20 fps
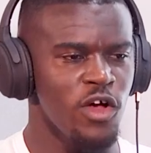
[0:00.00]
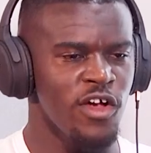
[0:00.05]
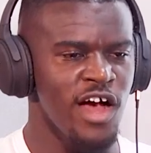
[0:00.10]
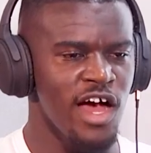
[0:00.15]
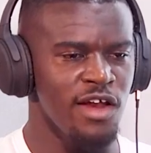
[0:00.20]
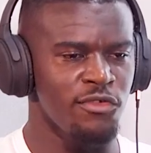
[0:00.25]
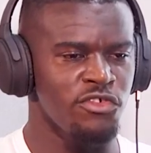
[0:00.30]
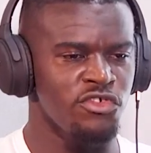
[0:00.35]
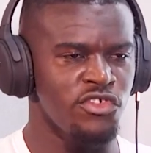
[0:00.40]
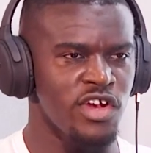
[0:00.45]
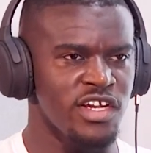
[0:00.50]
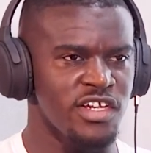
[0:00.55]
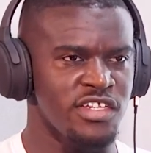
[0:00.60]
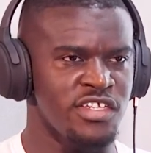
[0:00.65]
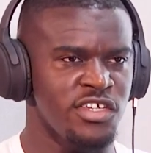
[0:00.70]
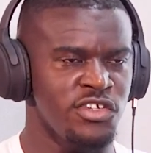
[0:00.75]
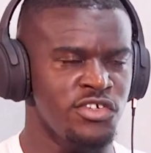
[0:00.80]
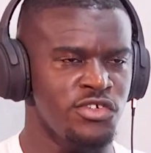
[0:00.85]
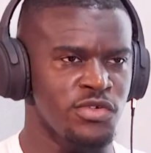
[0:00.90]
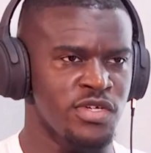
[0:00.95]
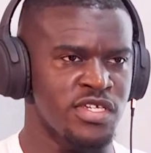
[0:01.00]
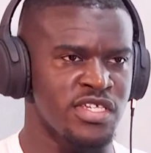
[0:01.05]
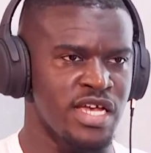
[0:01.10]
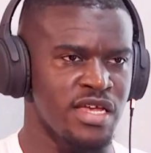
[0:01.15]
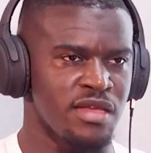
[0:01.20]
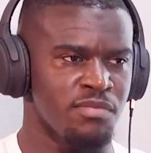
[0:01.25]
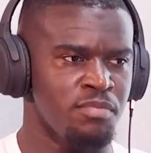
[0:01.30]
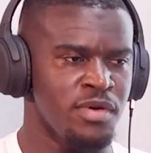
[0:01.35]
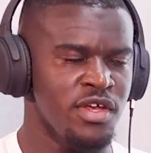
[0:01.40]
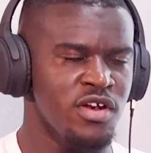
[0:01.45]
God was trying to teach you, he's like,
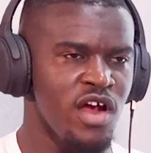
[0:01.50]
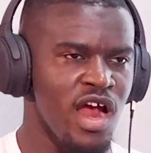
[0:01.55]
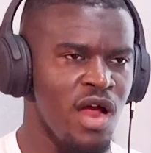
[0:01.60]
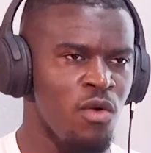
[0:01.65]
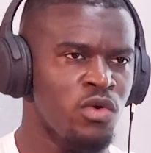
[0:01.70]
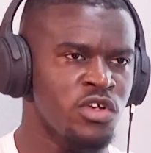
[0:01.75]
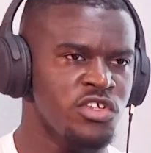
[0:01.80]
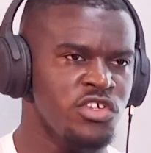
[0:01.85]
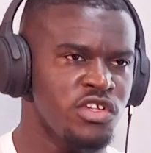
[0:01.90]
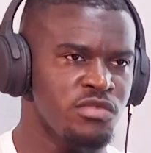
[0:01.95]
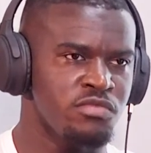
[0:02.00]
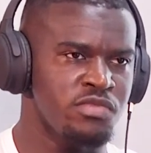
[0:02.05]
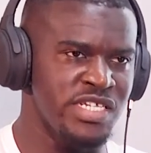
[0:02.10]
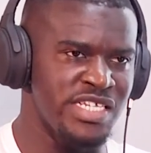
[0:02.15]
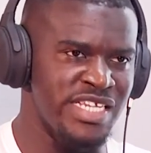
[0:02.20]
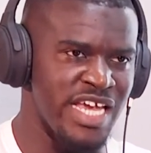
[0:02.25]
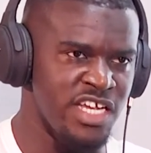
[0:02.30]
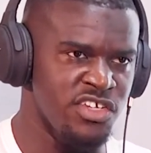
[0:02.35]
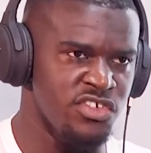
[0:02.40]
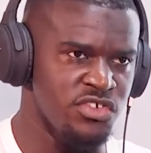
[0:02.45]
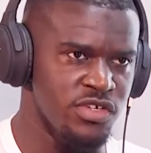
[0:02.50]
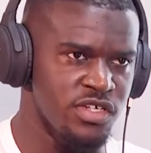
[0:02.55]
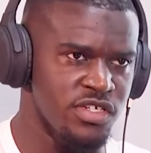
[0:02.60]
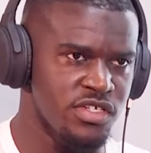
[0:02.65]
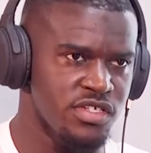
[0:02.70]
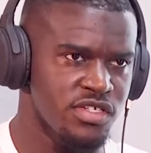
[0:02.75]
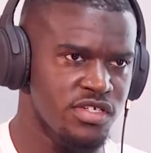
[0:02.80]
Peter, I want you to be dangerous.